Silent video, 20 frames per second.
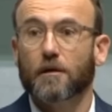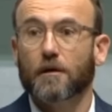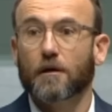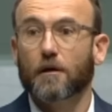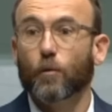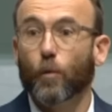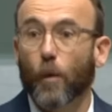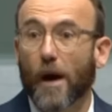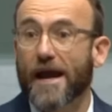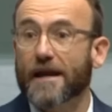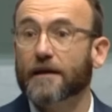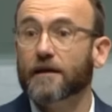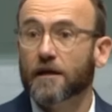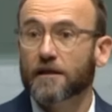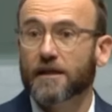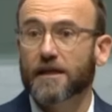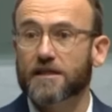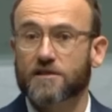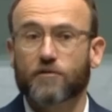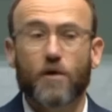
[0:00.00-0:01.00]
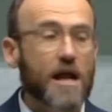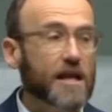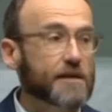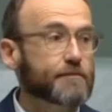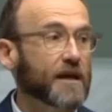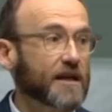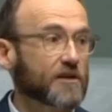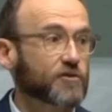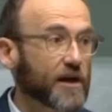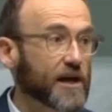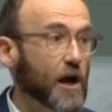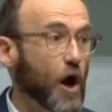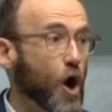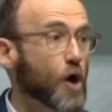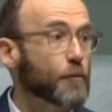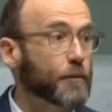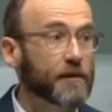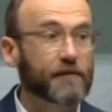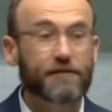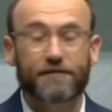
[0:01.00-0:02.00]
when the Israeli military
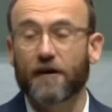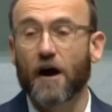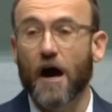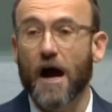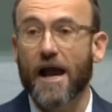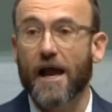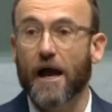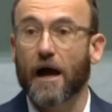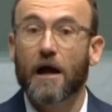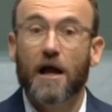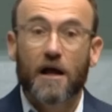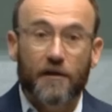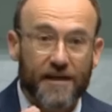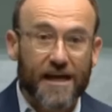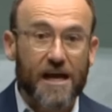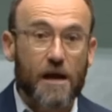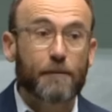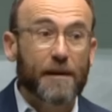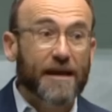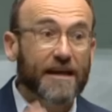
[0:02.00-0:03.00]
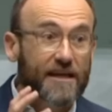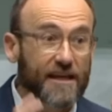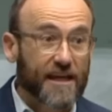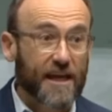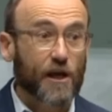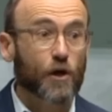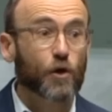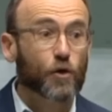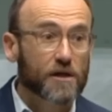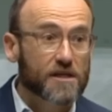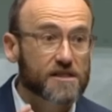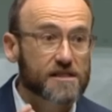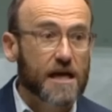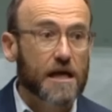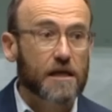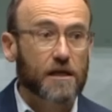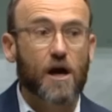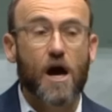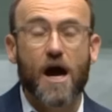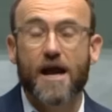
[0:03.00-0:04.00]
open fire. They are being killed as they
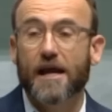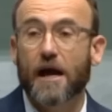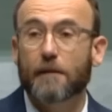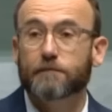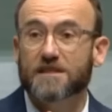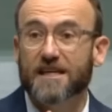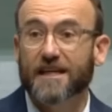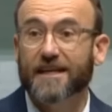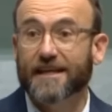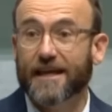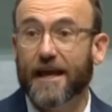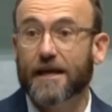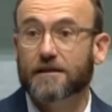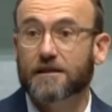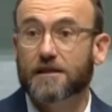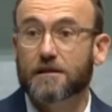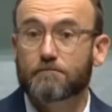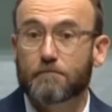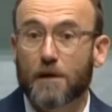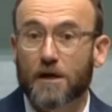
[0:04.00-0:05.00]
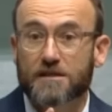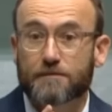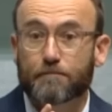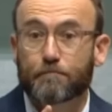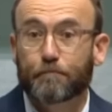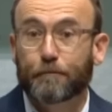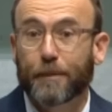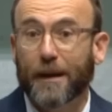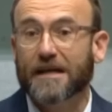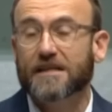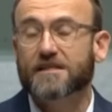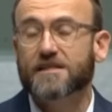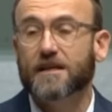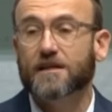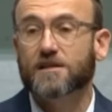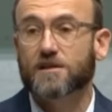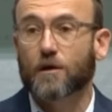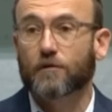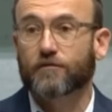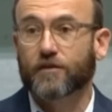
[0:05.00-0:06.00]
line up to get the most
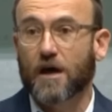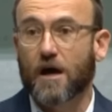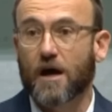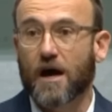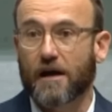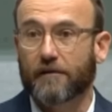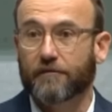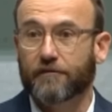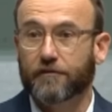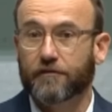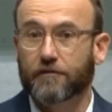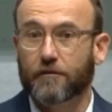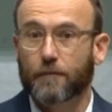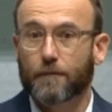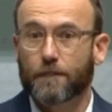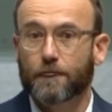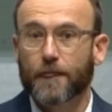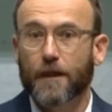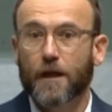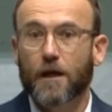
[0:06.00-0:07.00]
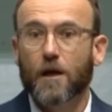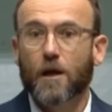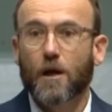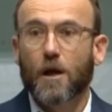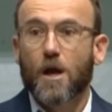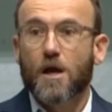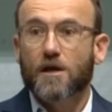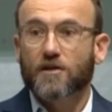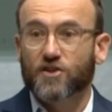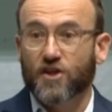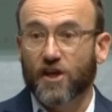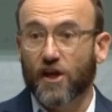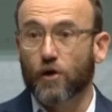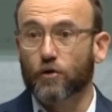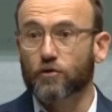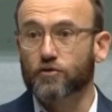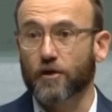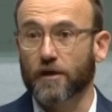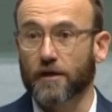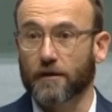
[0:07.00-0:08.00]
basics of life.
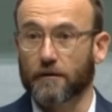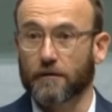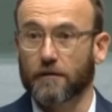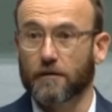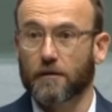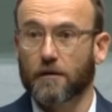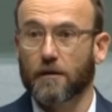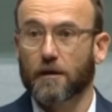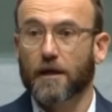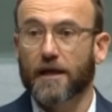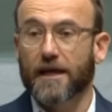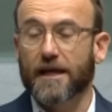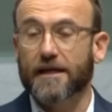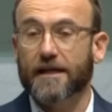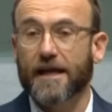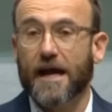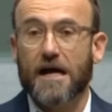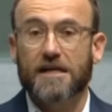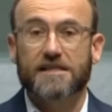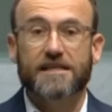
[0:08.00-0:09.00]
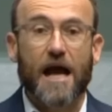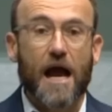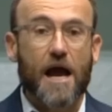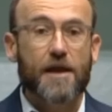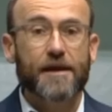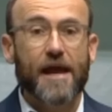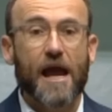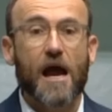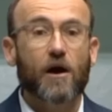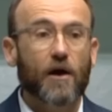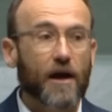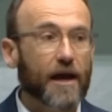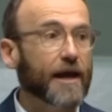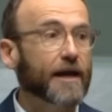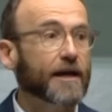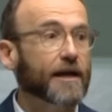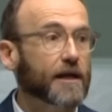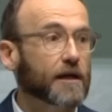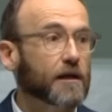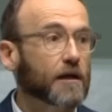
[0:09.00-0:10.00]
Children in Gaza are now
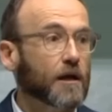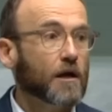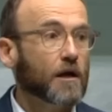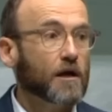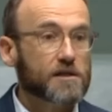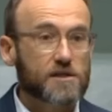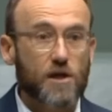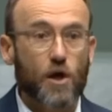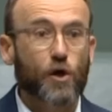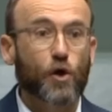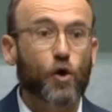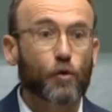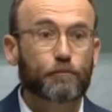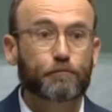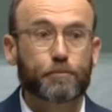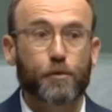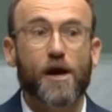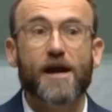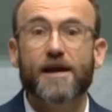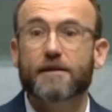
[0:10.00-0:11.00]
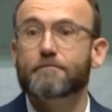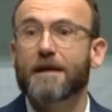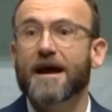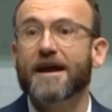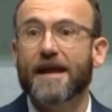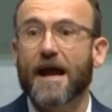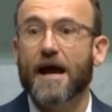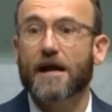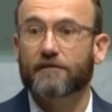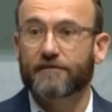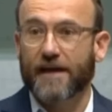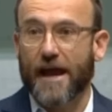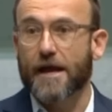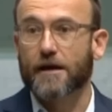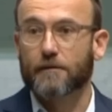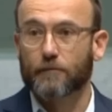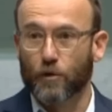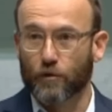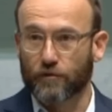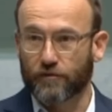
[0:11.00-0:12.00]
eating so-called bread made out of
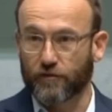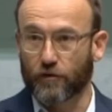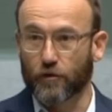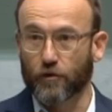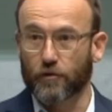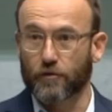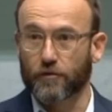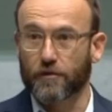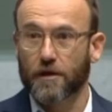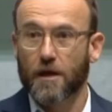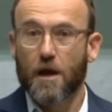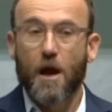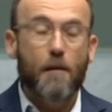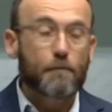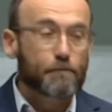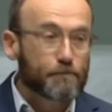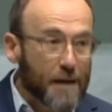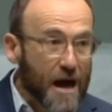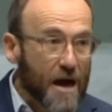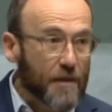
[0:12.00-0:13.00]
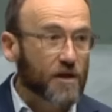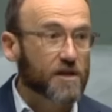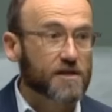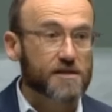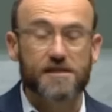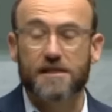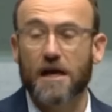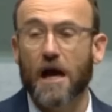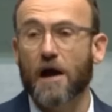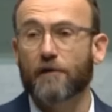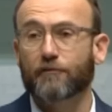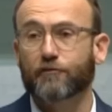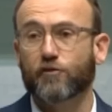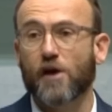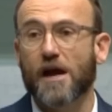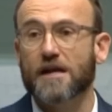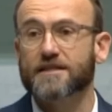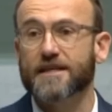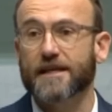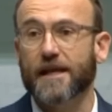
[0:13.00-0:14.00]
animal food. Mothers are
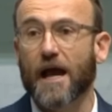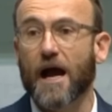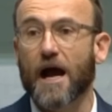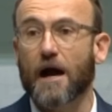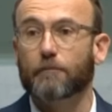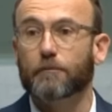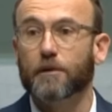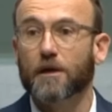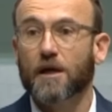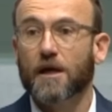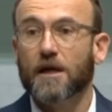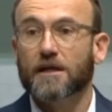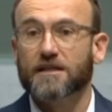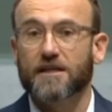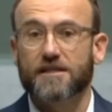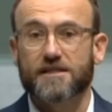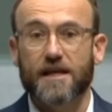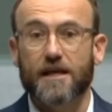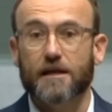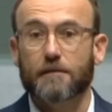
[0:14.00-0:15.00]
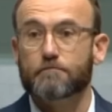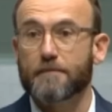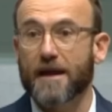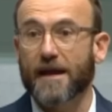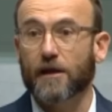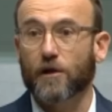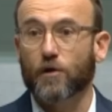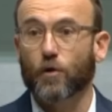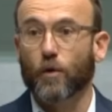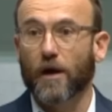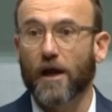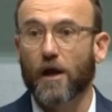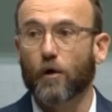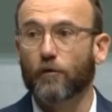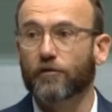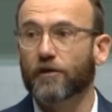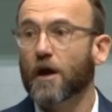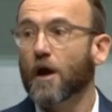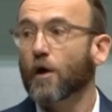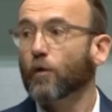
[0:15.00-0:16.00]
fronting up to seek medical
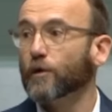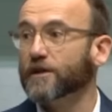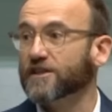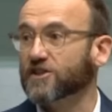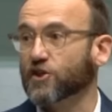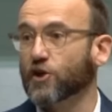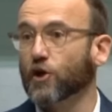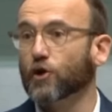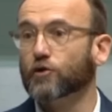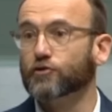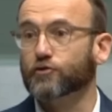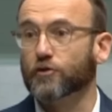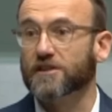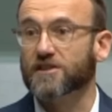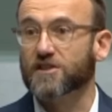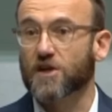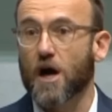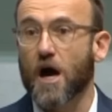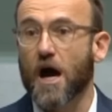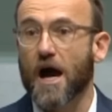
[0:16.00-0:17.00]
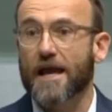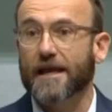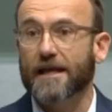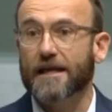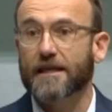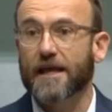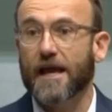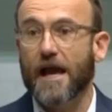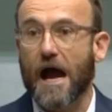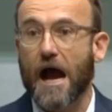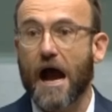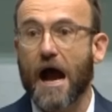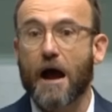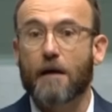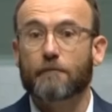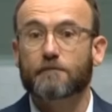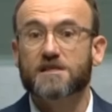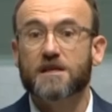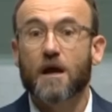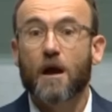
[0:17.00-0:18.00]
help, with children dying in their
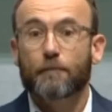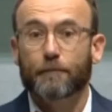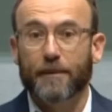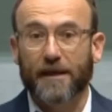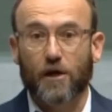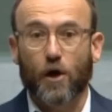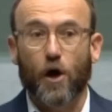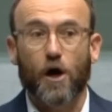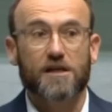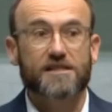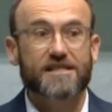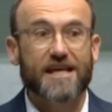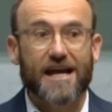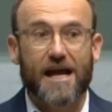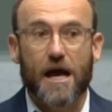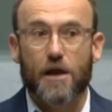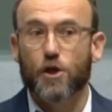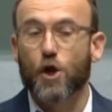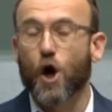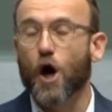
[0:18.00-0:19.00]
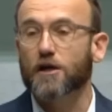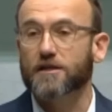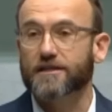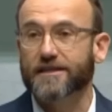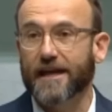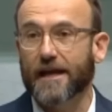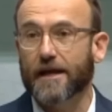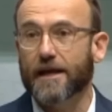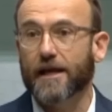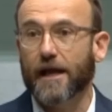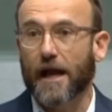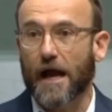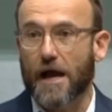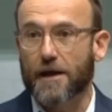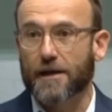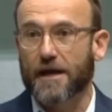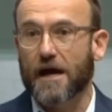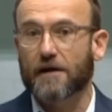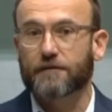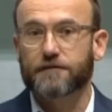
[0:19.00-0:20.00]
arms because they are not getting
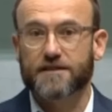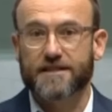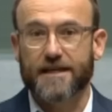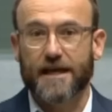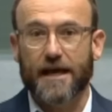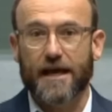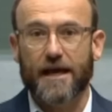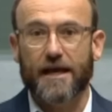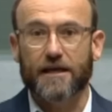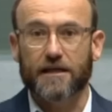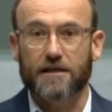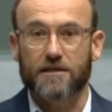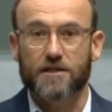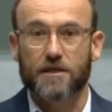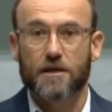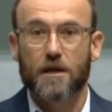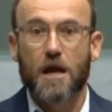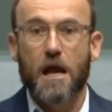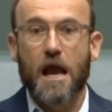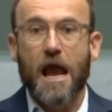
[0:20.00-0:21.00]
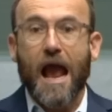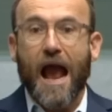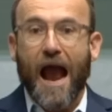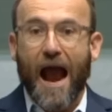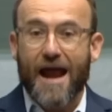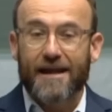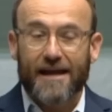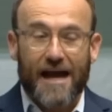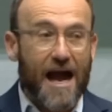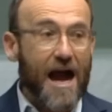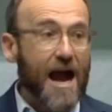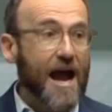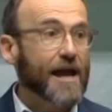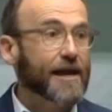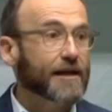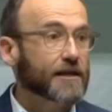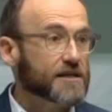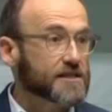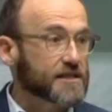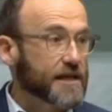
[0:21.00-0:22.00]
enough to eat. And
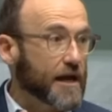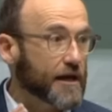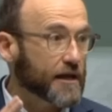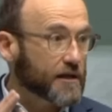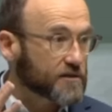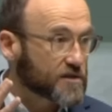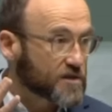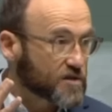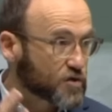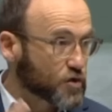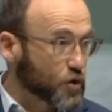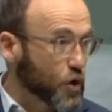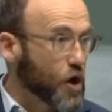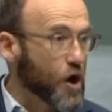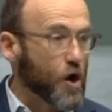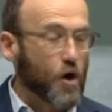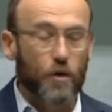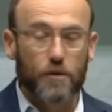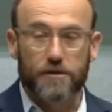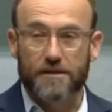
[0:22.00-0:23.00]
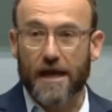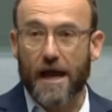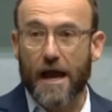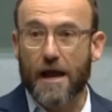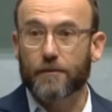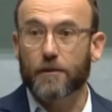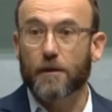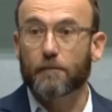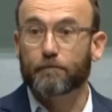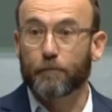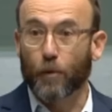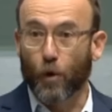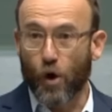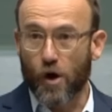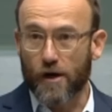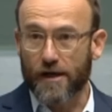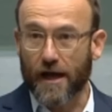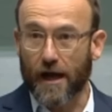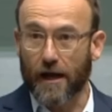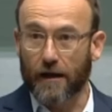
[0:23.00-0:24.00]
aid is getting stalled at the
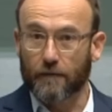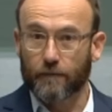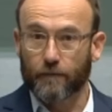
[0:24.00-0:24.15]
border